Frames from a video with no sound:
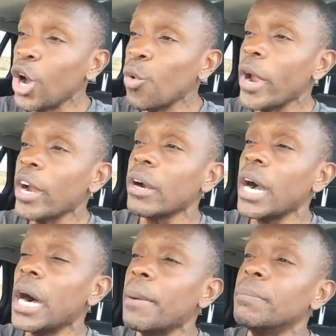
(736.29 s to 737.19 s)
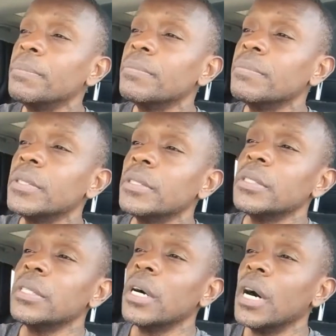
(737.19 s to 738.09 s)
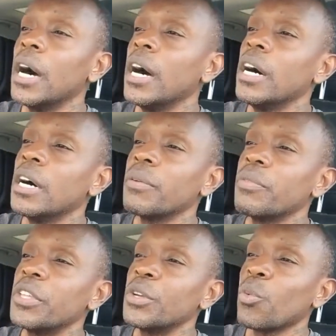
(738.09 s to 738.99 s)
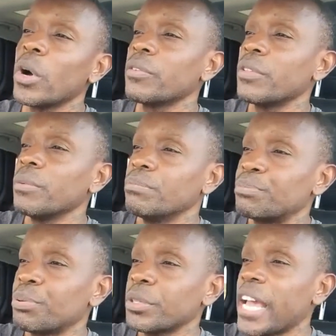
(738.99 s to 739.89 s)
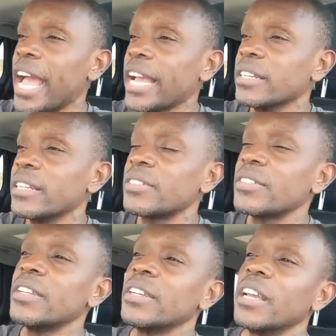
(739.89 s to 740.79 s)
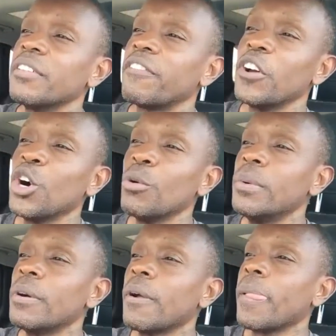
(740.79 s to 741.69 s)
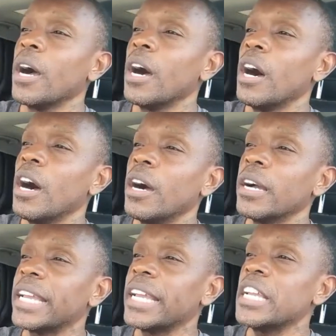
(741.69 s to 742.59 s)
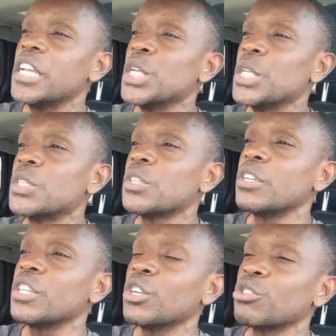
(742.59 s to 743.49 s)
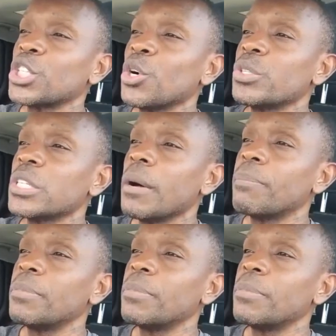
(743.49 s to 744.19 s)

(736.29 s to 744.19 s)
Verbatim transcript: where um, uh, the one of the protagonists film uh, is, you know, shows up.